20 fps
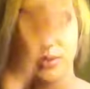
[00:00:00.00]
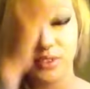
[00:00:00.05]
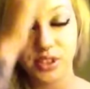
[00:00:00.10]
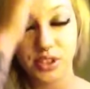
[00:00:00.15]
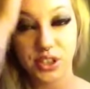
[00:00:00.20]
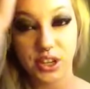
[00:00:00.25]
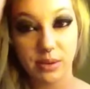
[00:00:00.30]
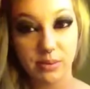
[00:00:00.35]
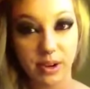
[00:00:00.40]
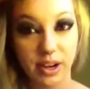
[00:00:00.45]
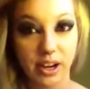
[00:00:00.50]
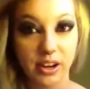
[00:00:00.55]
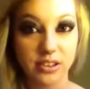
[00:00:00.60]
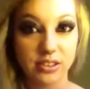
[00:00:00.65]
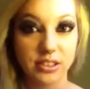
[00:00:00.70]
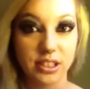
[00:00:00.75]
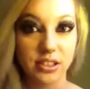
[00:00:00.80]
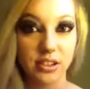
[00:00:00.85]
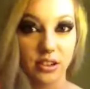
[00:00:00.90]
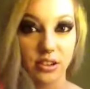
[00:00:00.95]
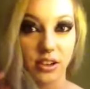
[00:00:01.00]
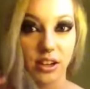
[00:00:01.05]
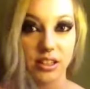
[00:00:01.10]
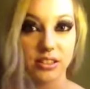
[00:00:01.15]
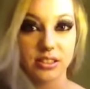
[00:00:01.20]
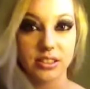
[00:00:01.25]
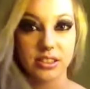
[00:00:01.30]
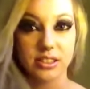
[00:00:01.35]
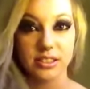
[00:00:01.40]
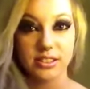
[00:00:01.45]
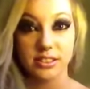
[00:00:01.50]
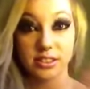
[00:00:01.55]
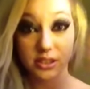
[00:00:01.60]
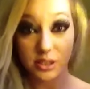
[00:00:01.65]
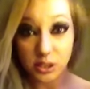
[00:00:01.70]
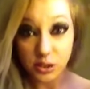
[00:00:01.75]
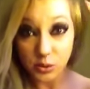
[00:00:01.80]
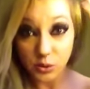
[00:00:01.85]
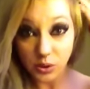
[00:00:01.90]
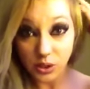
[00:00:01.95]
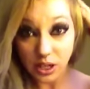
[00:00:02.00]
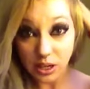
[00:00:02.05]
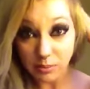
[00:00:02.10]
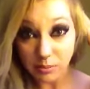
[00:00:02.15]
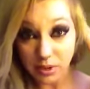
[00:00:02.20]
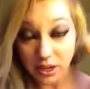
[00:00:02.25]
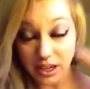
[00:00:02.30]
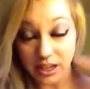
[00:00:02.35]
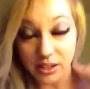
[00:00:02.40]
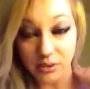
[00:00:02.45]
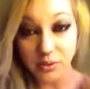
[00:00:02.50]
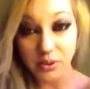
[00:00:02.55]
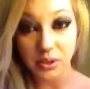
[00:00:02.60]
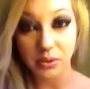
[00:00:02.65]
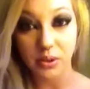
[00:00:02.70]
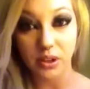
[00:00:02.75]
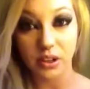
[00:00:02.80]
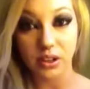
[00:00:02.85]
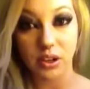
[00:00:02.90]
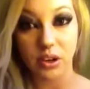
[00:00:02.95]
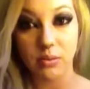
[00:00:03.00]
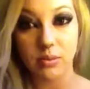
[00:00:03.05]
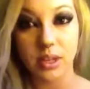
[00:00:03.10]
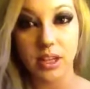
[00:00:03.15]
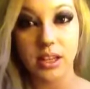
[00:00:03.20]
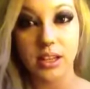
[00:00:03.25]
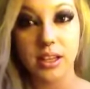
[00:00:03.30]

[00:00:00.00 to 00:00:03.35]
Sorry, my hair is like all crazy because I just woke up and I didn't really want to comb